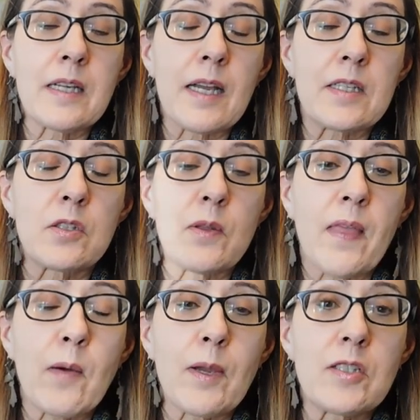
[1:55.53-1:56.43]
I can do it
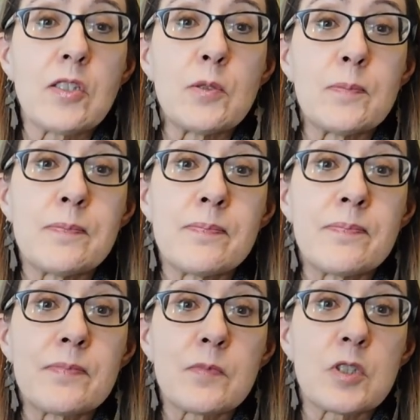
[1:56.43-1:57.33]
that way too,
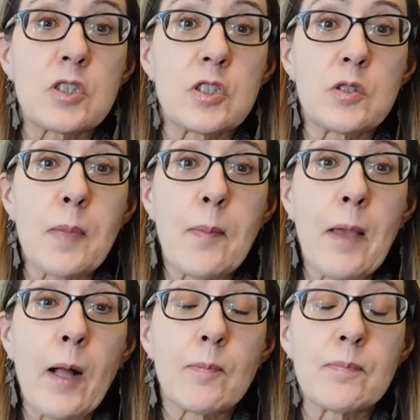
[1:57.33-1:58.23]
and just use
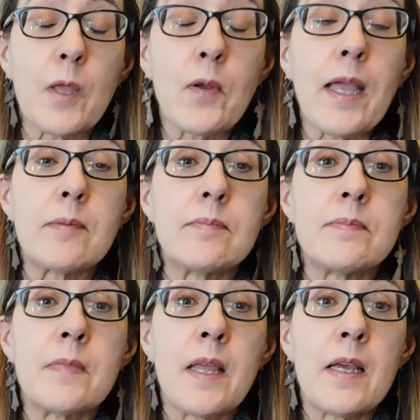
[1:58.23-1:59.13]
PayPal. Okay,
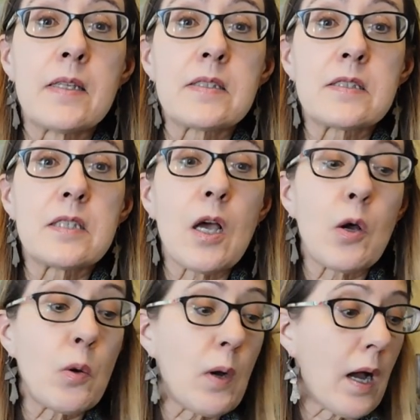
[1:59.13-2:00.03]

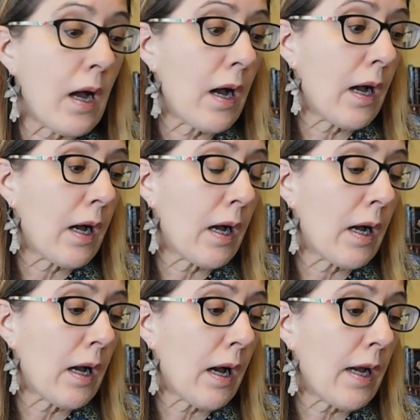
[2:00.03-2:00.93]
so uh,
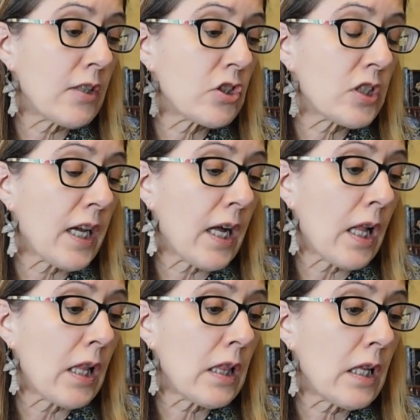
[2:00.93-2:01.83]
I
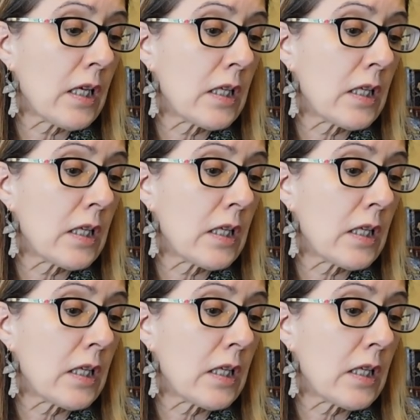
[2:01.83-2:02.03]
shall